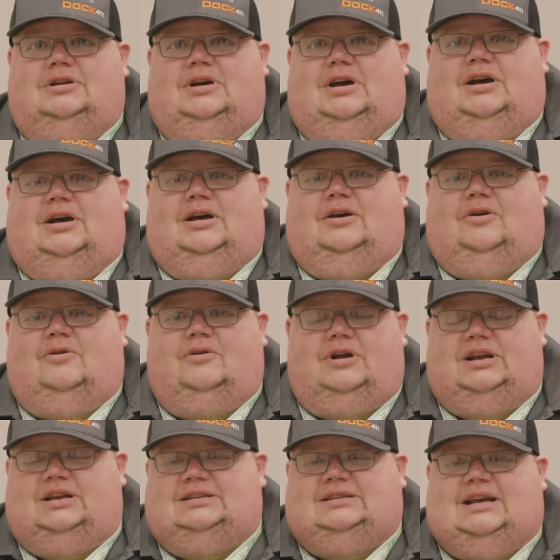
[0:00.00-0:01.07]

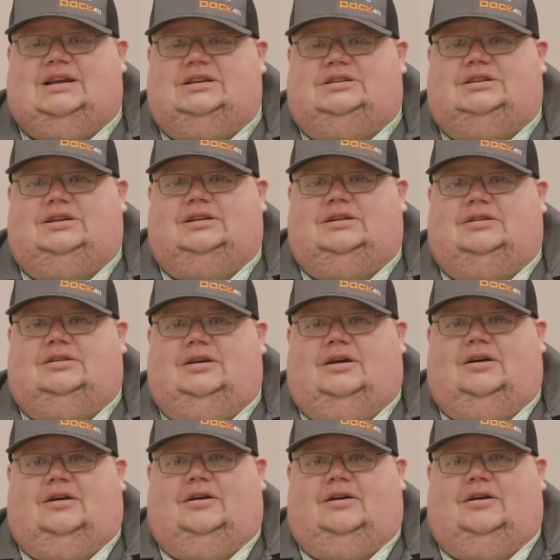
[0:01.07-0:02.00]
organization.